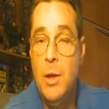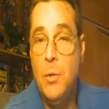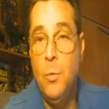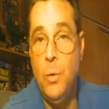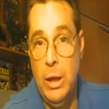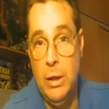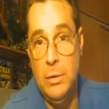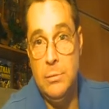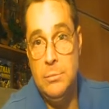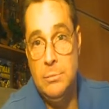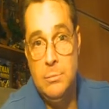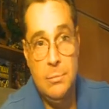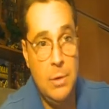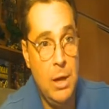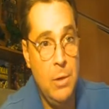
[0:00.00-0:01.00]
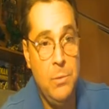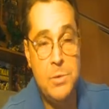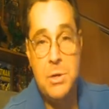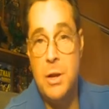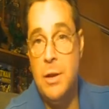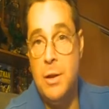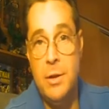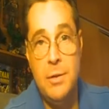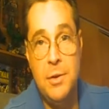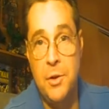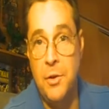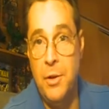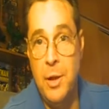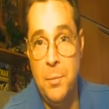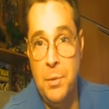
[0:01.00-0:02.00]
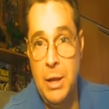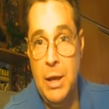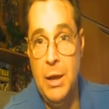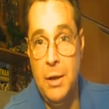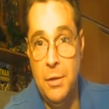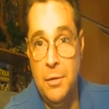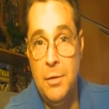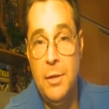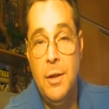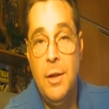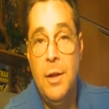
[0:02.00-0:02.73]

Well, I wasn't going to turn them down.